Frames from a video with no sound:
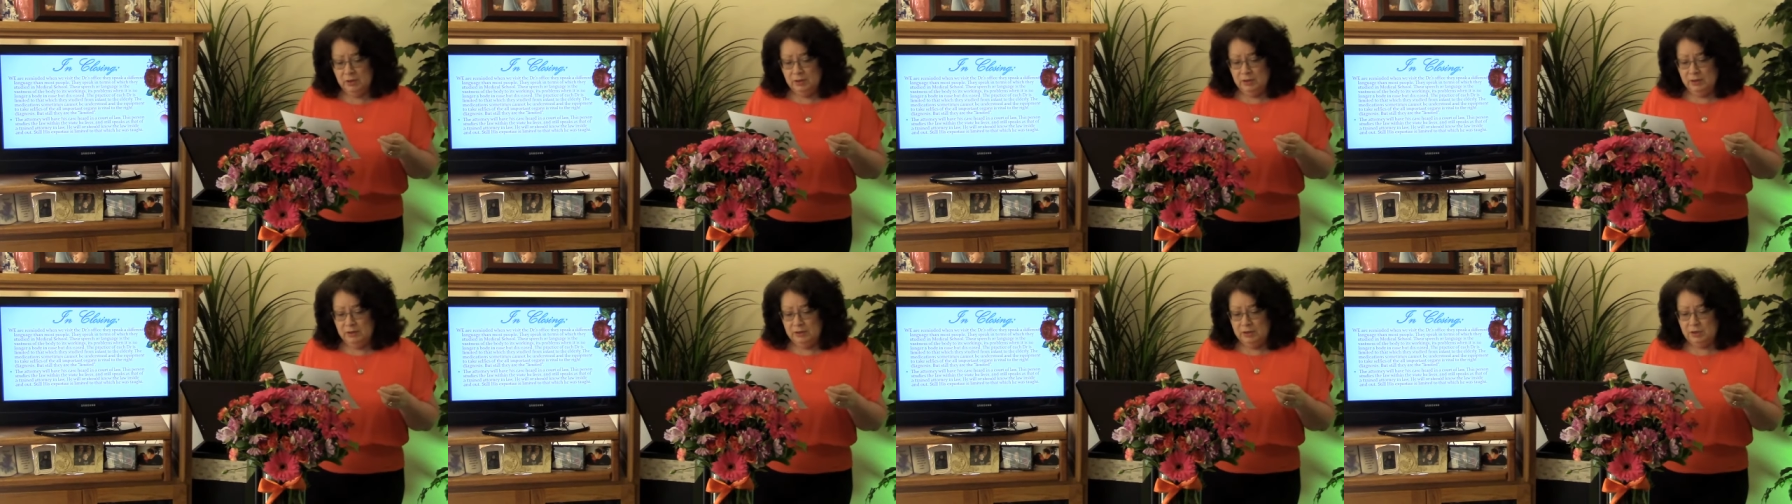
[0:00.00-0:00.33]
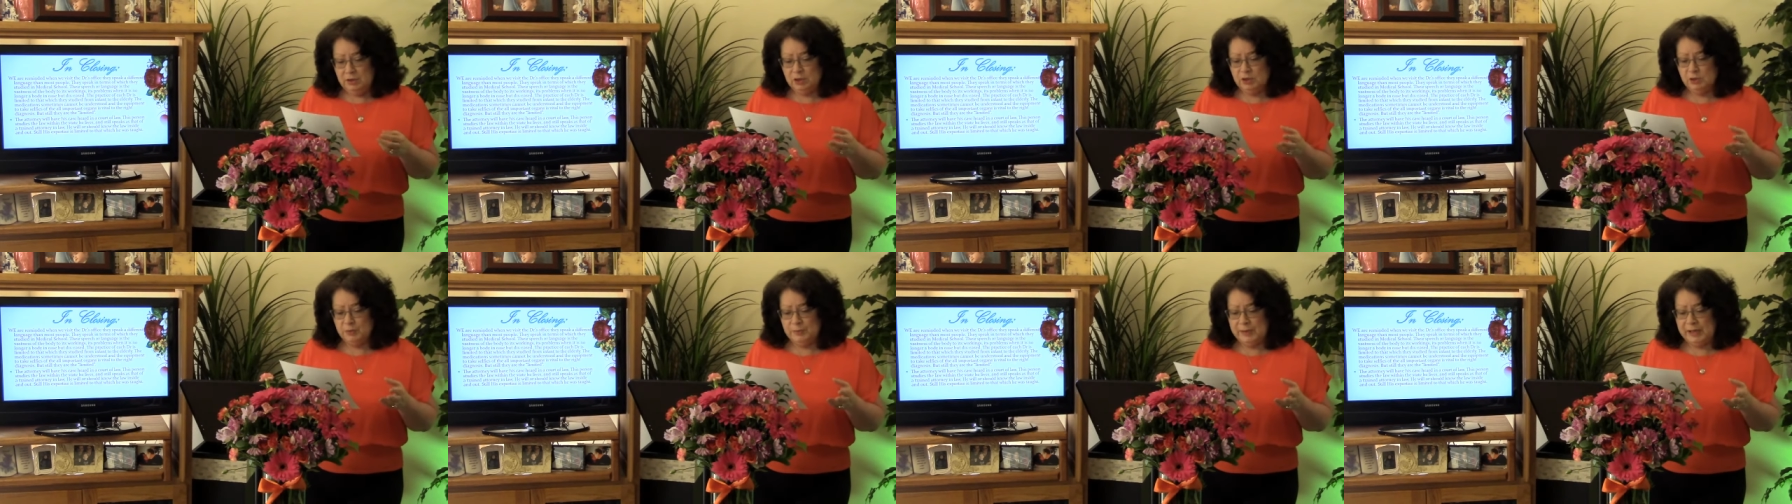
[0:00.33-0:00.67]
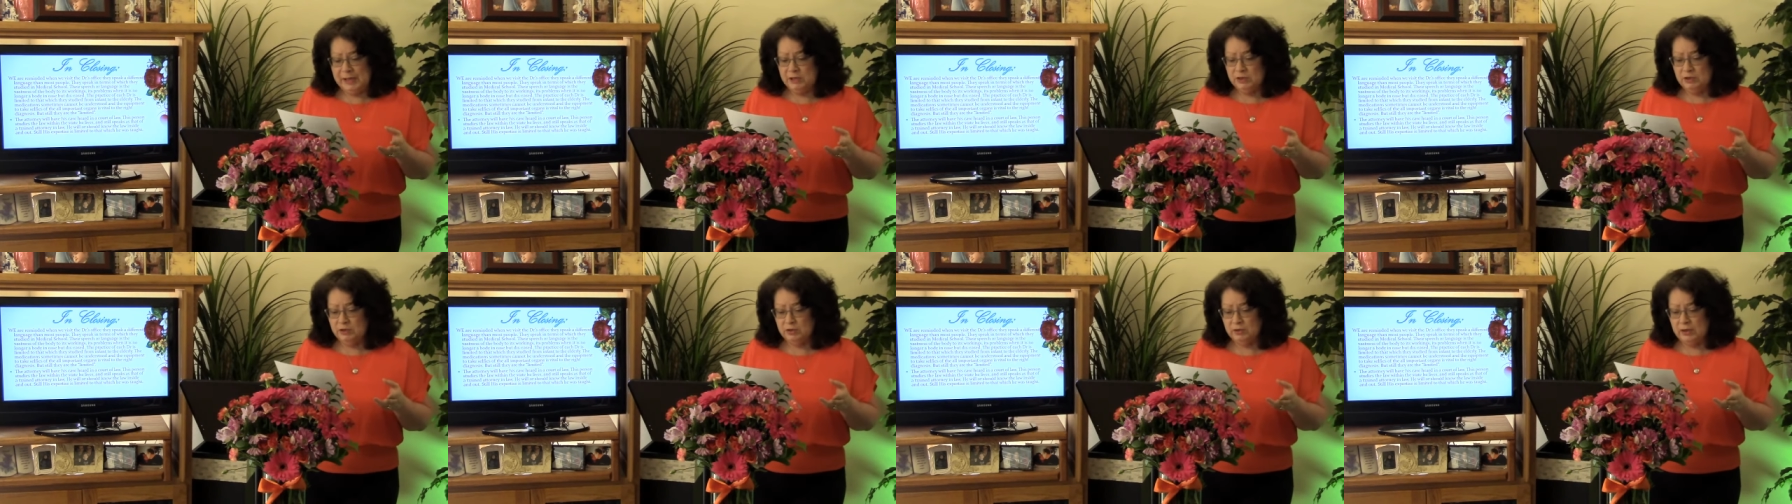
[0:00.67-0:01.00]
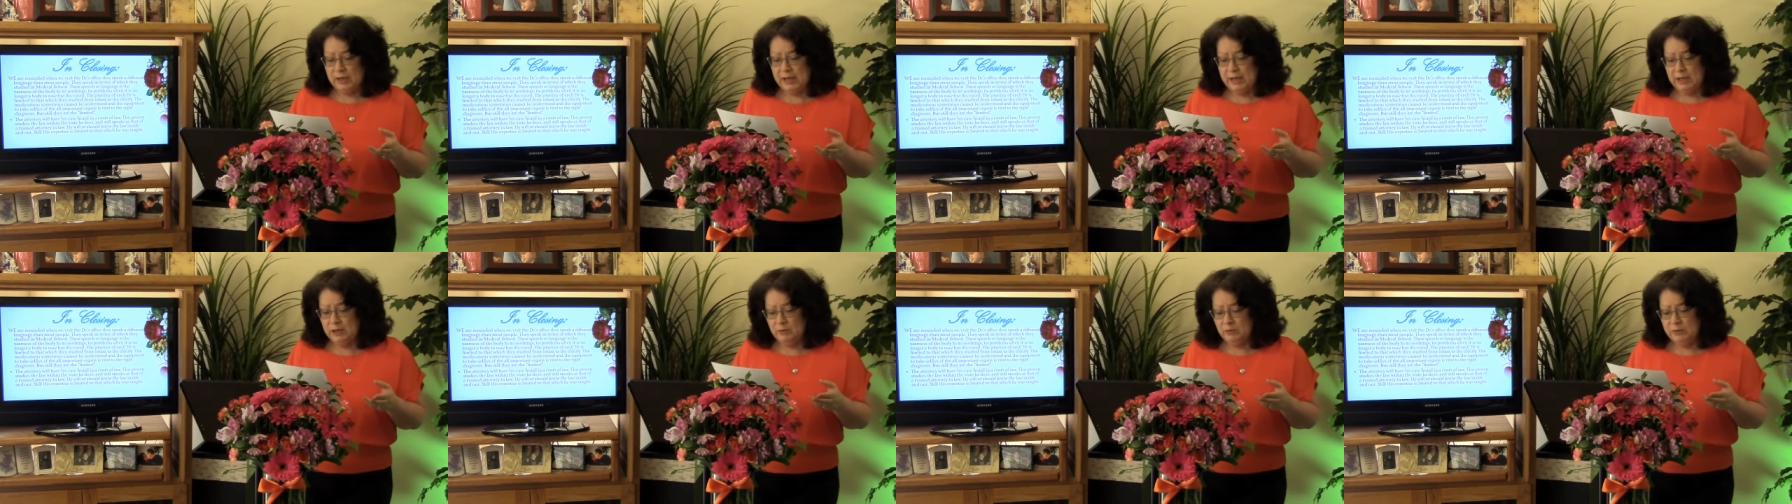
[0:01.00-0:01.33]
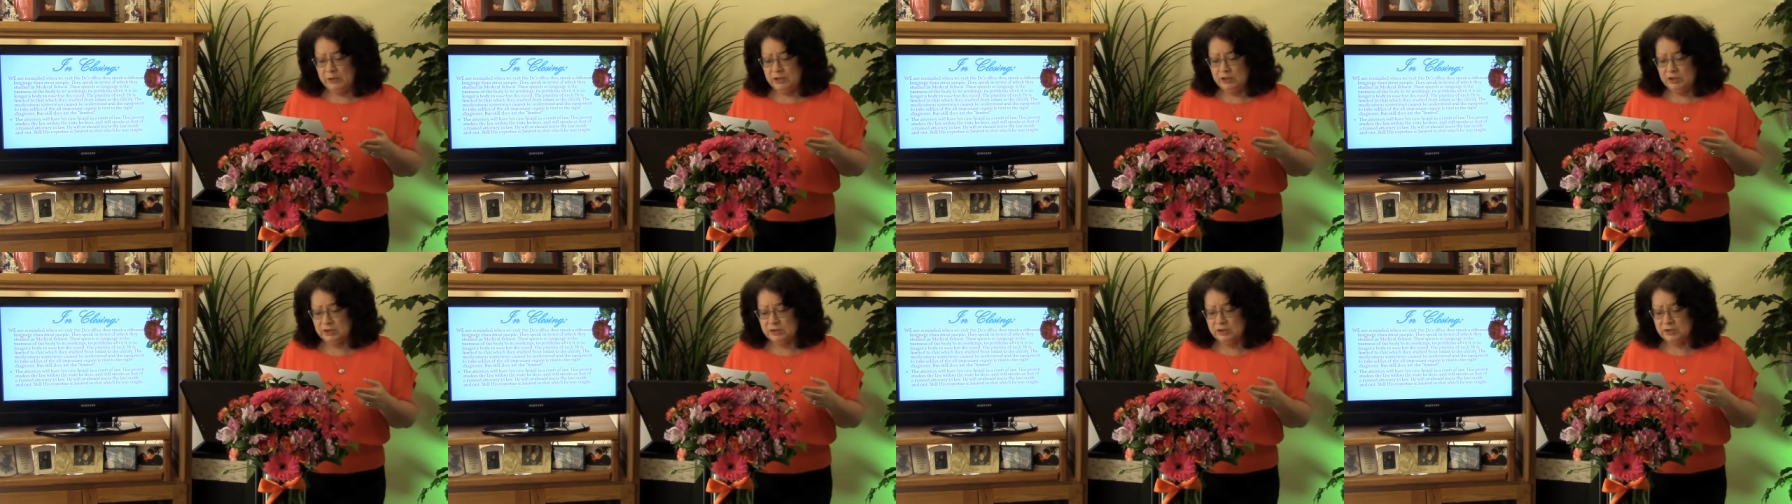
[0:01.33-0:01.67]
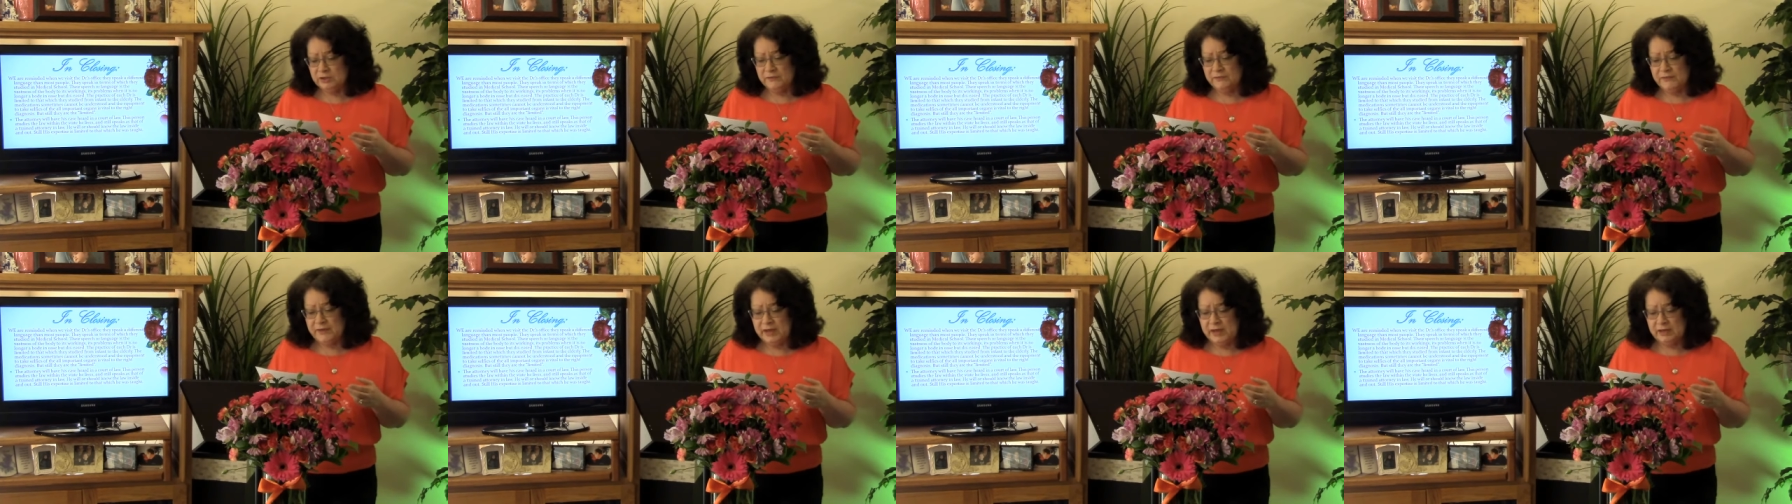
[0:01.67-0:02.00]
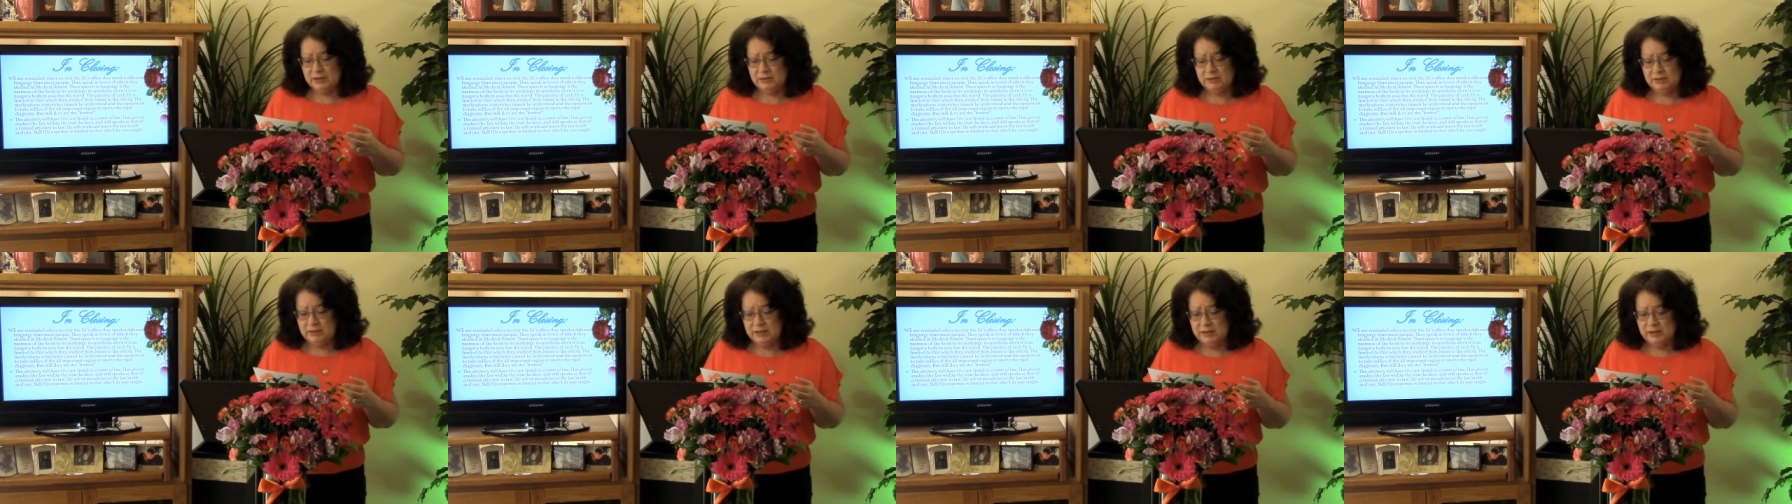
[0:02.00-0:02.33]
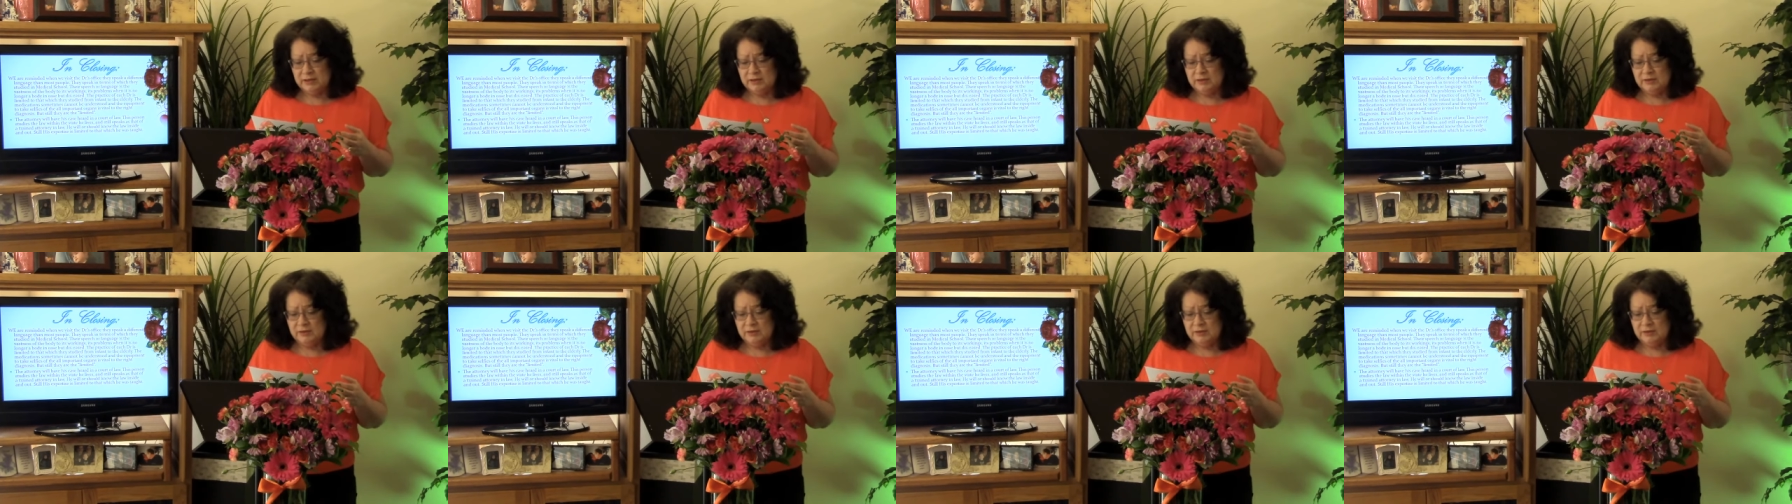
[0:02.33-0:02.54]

Their speech or language is the vastness